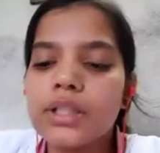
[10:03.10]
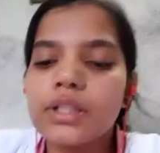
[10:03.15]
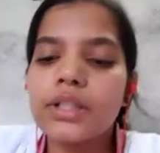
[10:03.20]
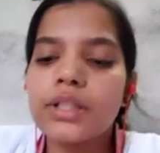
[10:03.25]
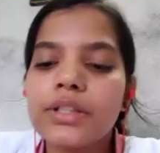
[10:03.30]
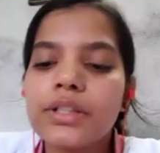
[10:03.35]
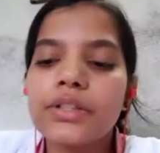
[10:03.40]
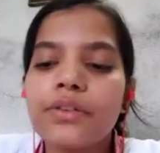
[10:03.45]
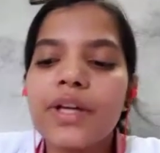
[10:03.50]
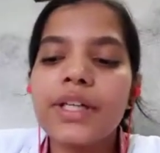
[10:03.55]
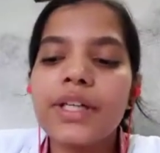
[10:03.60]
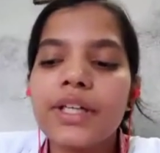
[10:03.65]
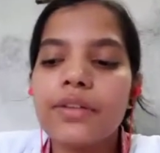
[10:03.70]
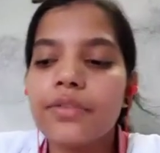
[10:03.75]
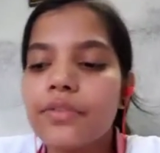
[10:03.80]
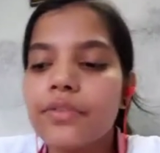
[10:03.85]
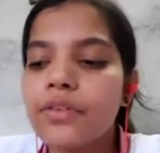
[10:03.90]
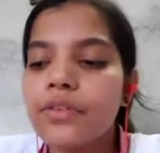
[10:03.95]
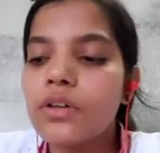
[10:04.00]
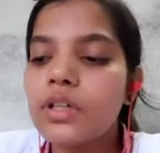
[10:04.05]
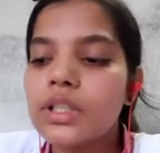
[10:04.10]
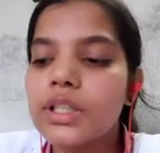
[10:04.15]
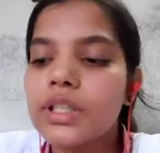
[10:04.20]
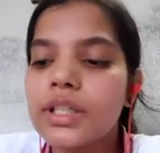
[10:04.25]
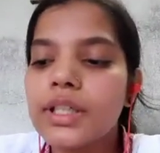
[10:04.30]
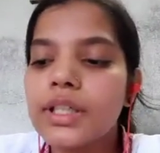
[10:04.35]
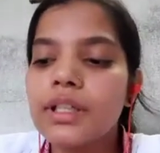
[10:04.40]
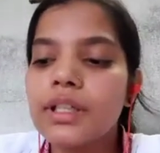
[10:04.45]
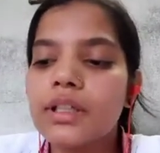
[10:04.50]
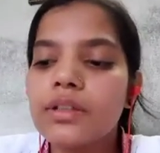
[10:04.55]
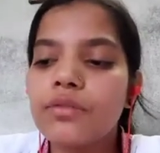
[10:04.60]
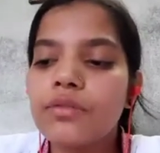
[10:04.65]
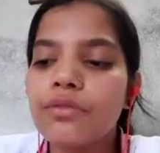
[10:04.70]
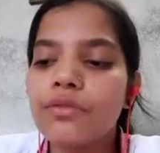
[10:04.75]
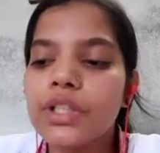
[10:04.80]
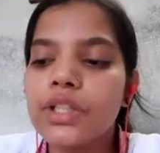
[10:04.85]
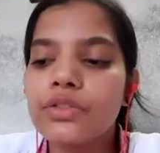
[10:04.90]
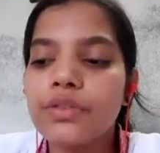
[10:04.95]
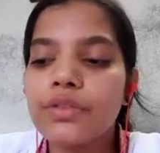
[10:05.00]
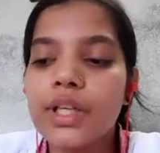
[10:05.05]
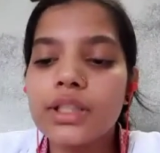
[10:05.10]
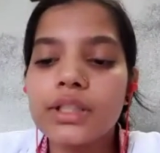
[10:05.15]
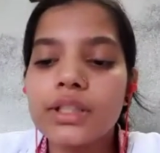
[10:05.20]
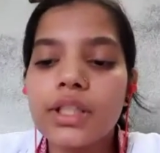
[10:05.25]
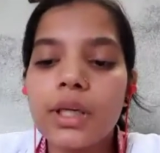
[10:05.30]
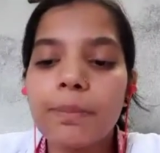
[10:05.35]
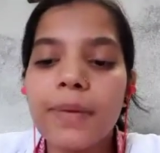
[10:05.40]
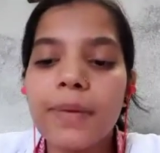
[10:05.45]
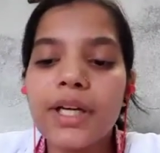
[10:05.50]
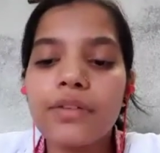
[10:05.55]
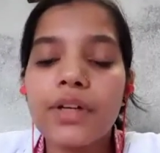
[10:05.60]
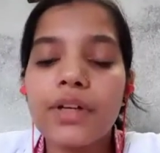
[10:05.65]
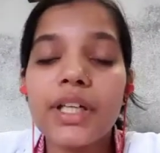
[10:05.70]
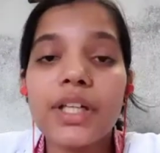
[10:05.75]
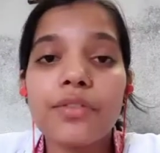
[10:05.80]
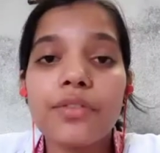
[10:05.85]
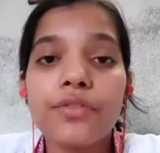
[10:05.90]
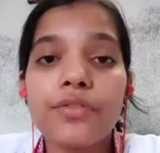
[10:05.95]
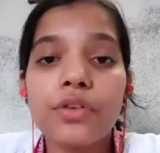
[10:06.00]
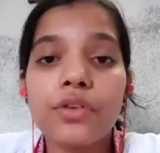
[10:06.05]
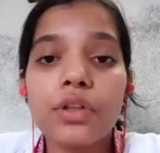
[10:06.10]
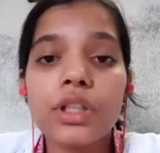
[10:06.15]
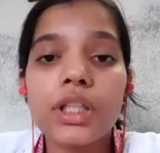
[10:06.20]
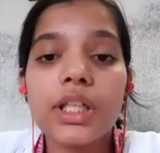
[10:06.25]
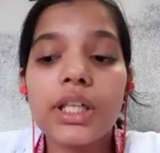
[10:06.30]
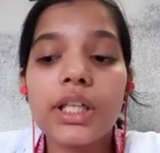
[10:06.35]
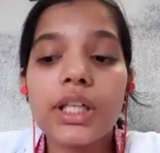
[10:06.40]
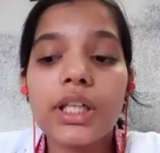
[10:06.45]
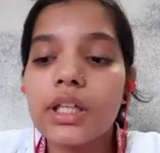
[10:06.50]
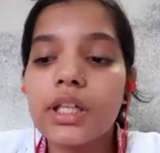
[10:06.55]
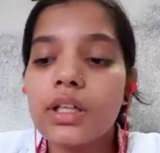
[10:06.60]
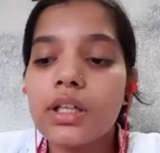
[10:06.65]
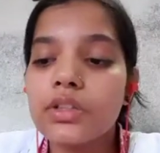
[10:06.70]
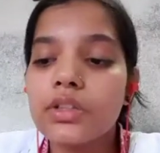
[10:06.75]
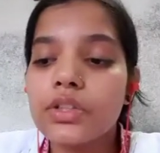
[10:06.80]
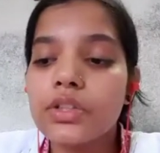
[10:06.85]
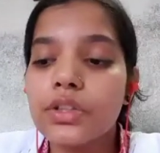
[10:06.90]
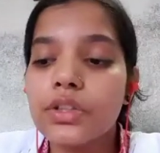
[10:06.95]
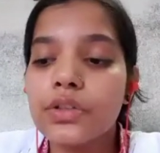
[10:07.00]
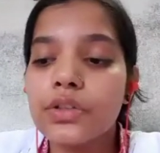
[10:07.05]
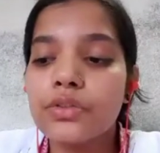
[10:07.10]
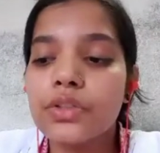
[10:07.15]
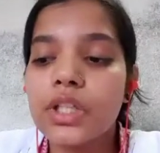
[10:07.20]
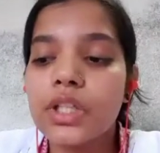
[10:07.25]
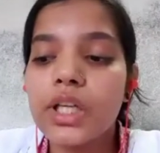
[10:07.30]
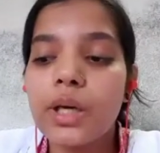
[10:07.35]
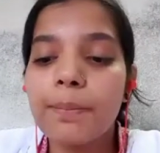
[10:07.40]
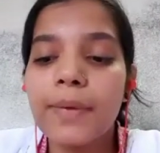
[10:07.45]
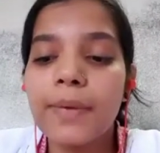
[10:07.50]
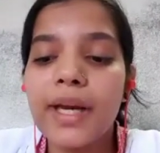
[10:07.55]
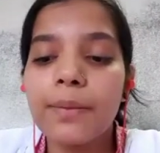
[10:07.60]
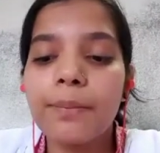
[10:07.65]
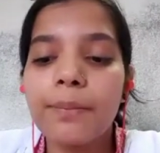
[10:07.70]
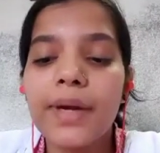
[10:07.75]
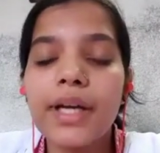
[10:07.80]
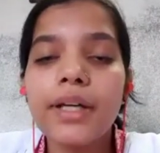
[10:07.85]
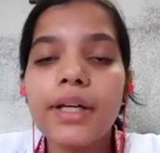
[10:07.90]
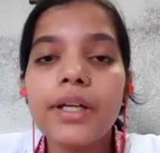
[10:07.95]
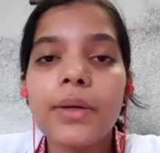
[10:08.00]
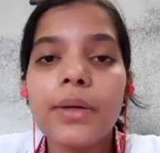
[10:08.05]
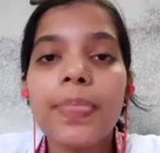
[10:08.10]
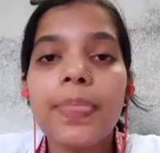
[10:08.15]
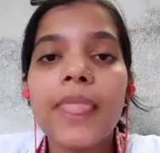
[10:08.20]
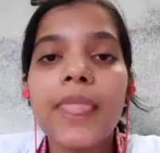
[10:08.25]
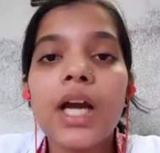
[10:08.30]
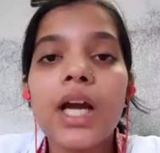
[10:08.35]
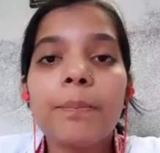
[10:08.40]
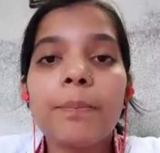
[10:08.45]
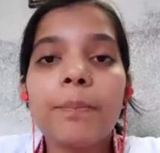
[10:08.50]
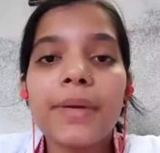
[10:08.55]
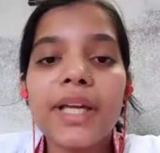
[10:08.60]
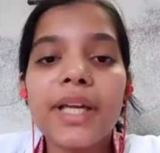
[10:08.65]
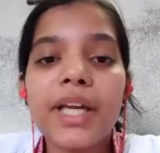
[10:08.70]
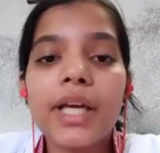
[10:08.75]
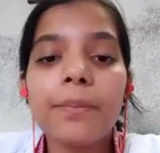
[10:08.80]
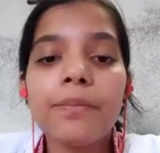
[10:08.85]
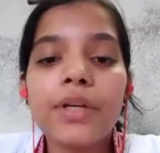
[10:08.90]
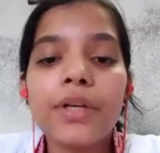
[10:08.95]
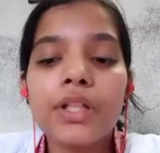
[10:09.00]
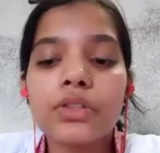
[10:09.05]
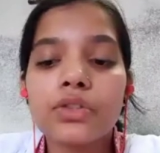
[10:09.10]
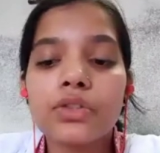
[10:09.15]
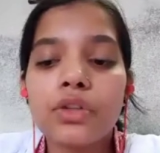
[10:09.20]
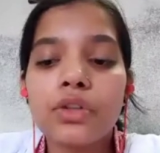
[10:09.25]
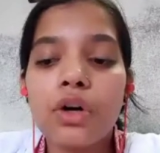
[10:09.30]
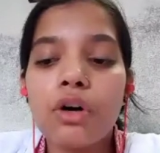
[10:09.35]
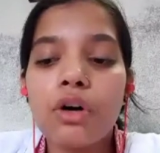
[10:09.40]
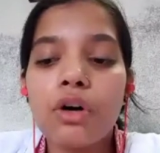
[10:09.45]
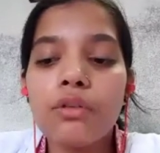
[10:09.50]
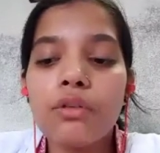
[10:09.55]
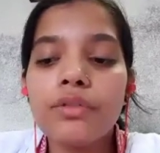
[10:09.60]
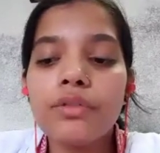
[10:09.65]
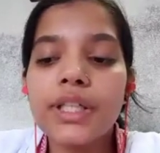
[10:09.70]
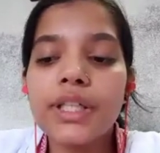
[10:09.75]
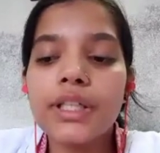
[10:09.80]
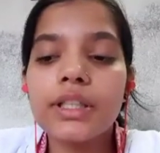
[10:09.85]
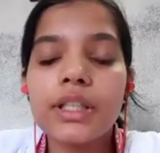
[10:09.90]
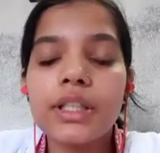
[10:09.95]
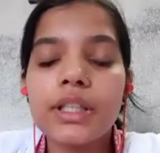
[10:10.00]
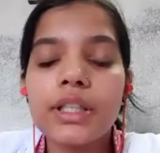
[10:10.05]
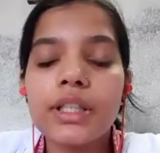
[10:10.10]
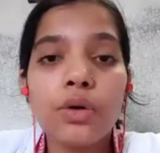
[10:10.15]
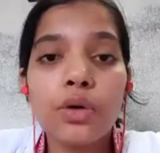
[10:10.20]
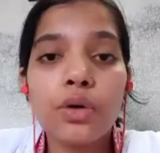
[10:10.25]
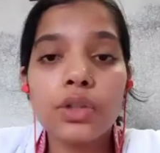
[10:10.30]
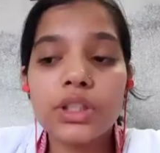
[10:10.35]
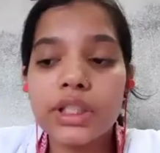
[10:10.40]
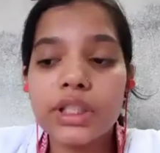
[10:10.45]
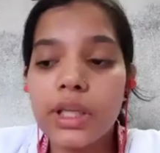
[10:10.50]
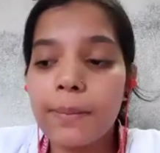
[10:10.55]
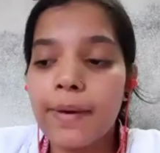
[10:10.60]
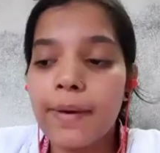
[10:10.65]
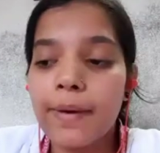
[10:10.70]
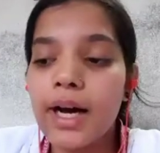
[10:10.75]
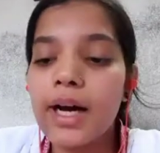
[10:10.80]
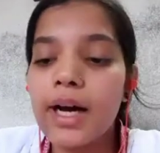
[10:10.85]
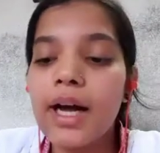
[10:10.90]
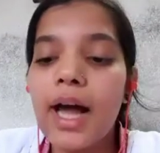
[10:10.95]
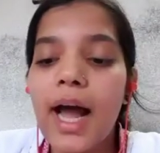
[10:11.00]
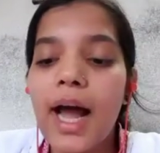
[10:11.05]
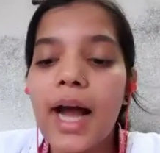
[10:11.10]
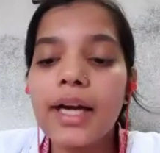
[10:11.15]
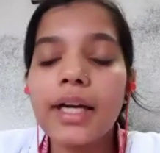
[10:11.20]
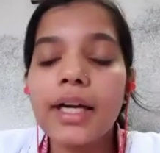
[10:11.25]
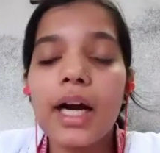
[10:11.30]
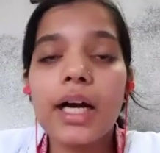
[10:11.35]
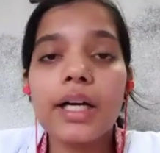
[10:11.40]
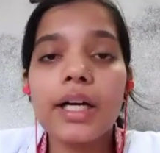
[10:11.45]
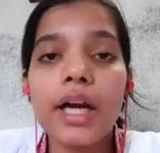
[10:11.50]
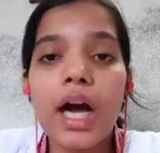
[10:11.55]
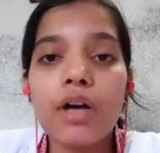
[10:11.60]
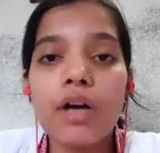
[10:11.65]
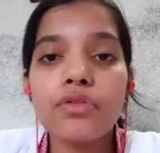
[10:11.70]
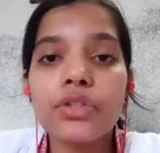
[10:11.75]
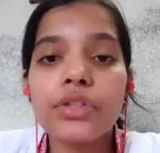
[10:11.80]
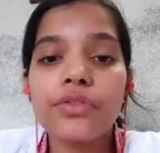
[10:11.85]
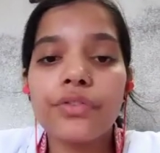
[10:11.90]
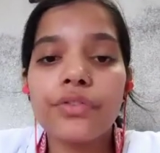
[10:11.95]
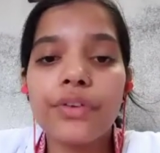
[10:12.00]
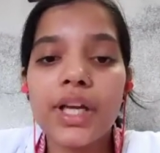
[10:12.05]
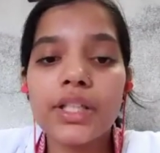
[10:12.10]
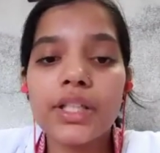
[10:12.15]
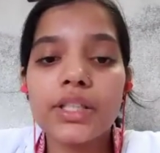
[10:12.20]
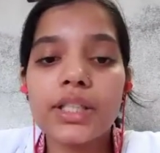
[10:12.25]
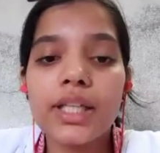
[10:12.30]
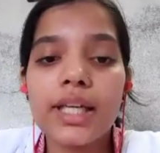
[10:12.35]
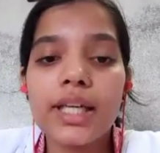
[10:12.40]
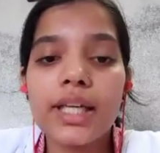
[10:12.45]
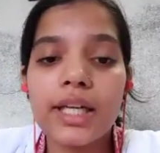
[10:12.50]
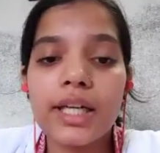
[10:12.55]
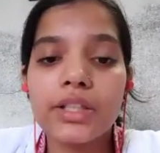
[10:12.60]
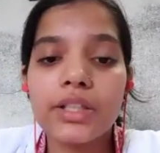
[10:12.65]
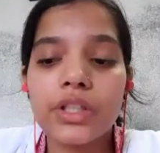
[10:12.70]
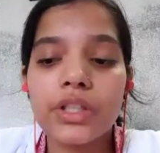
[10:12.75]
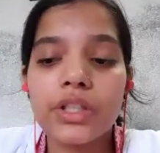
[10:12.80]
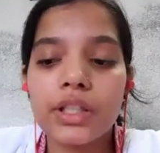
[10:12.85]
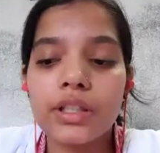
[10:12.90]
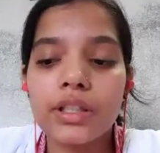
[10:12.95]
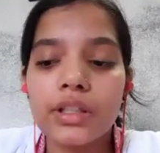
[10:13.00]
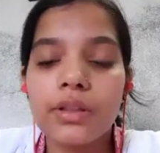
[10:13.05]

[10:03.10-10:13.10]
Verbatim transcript: to 24th, uh, which was done by 24th uh, constitutional amendment, PM dissolved the Lok Sabha and announced press election.